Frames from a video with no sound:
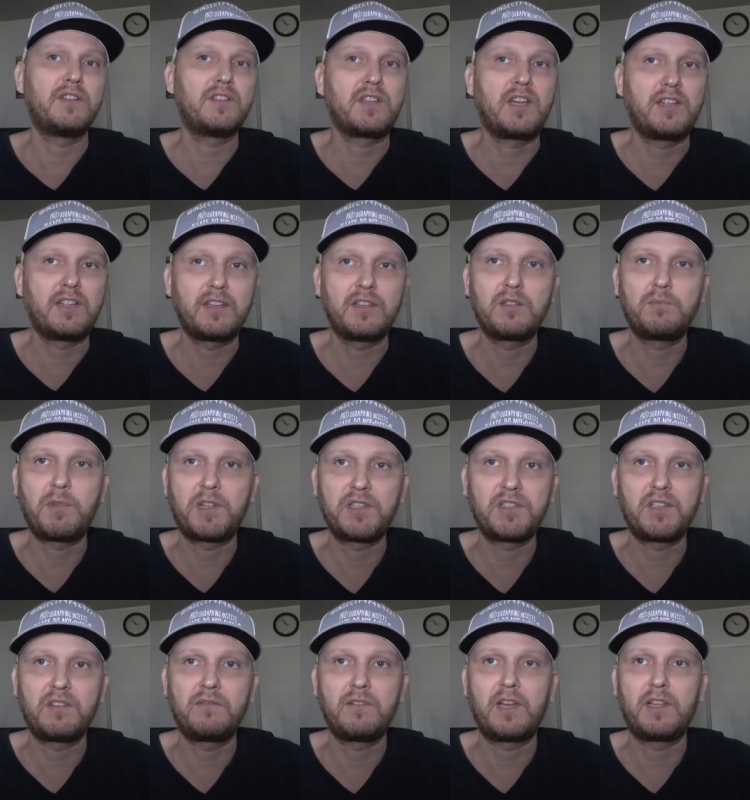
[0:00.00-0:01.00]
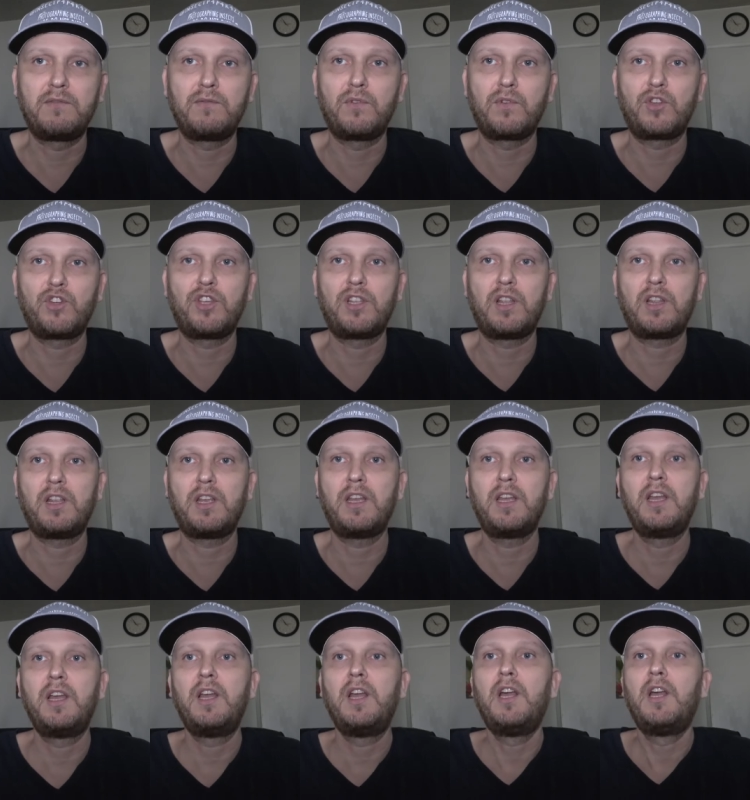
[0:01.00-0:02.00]
is kind of expensive unfortunately.
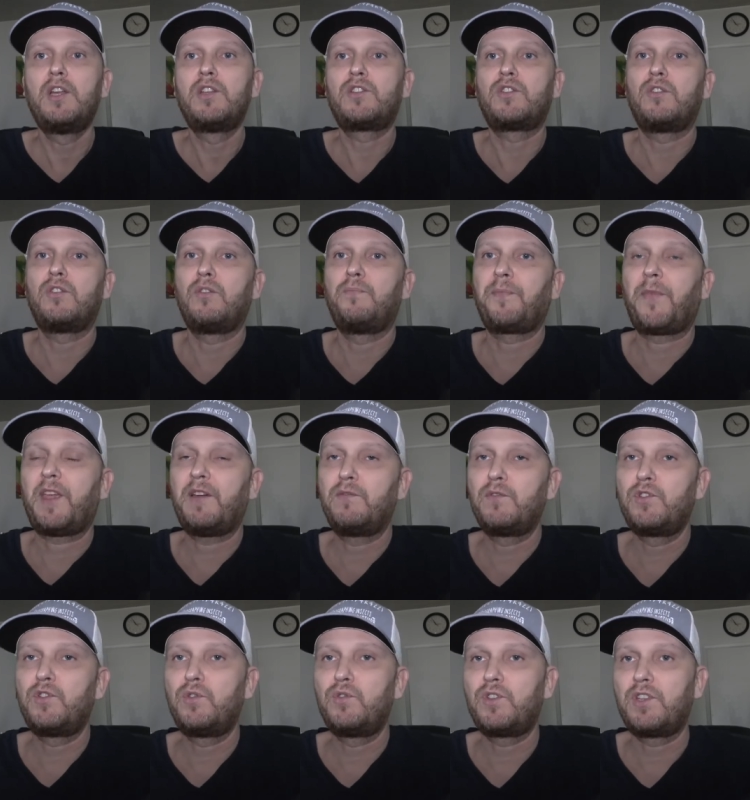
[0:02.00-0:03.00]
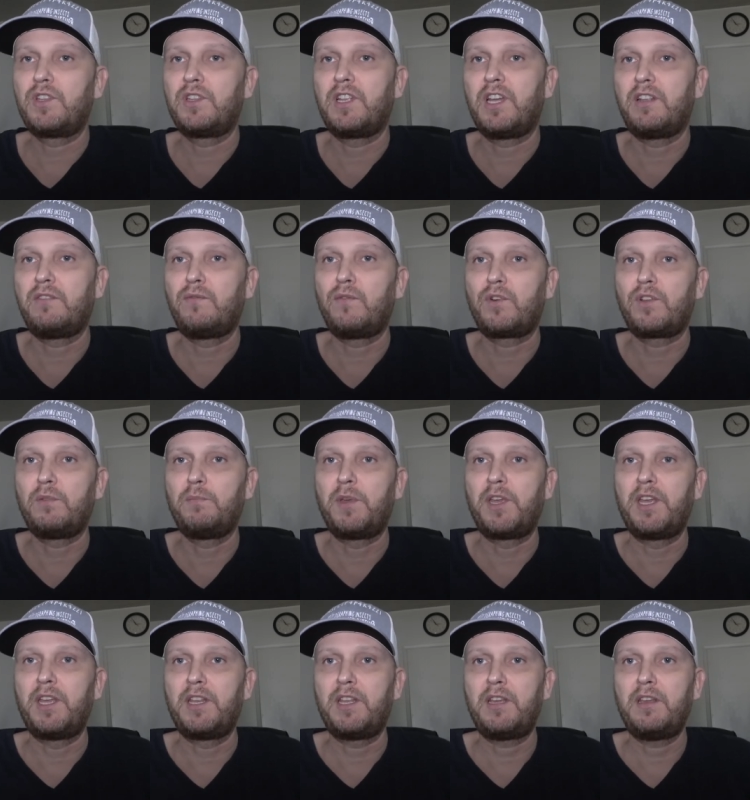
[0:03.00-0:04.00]
So I was using that for the
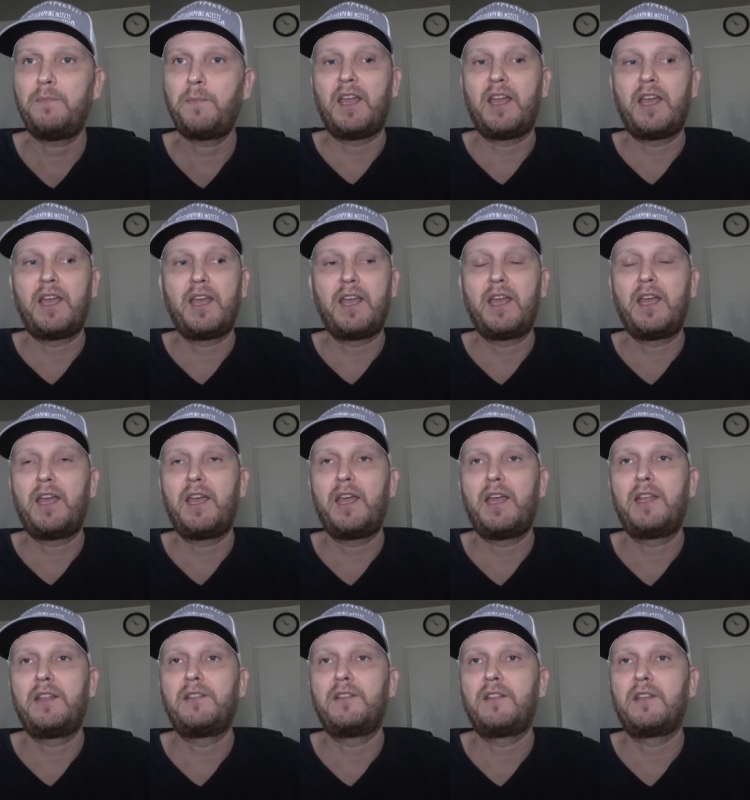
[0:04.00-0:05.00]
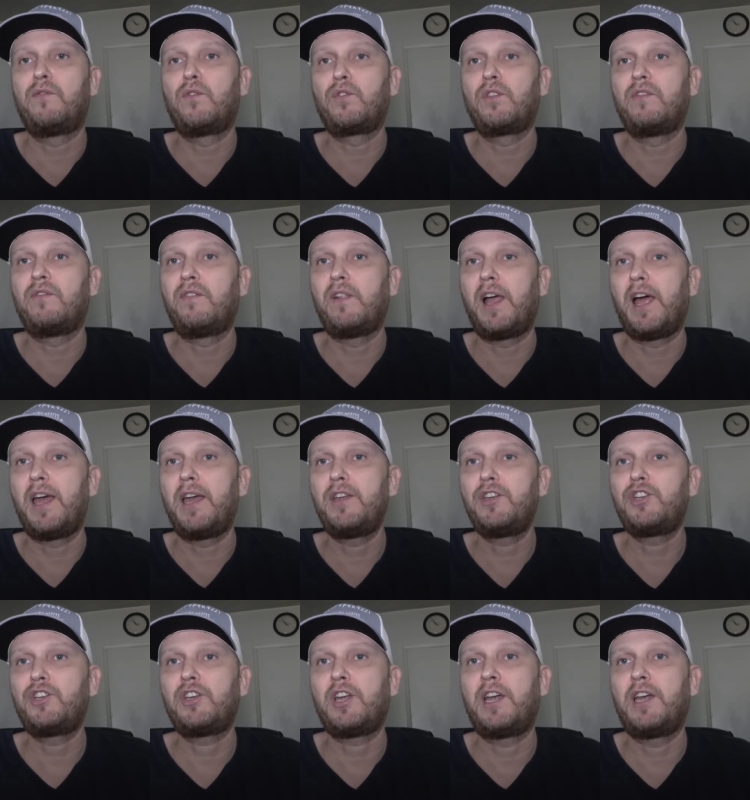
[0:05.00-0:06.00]
beginning and for the
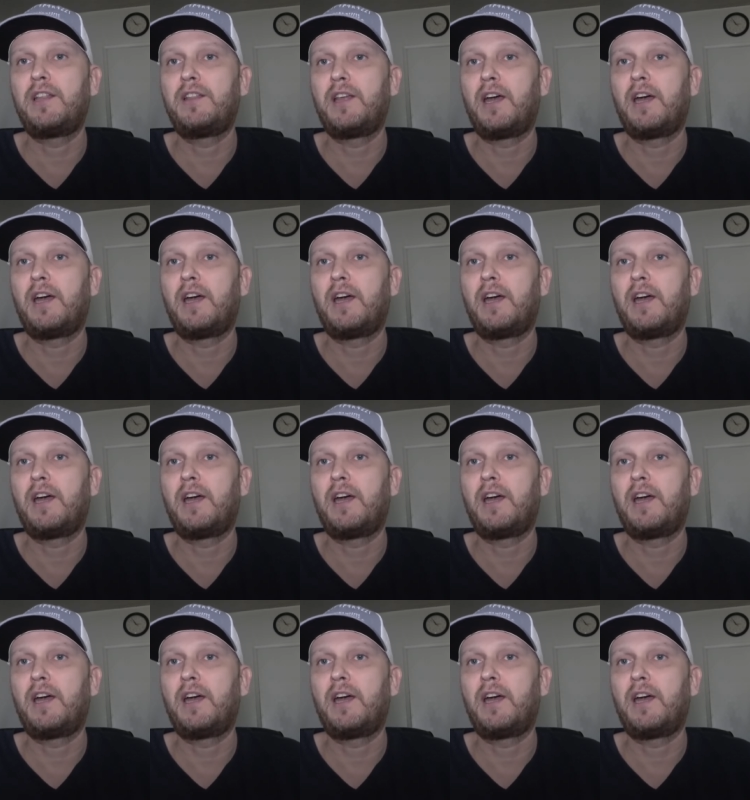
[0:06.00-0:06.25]
flash and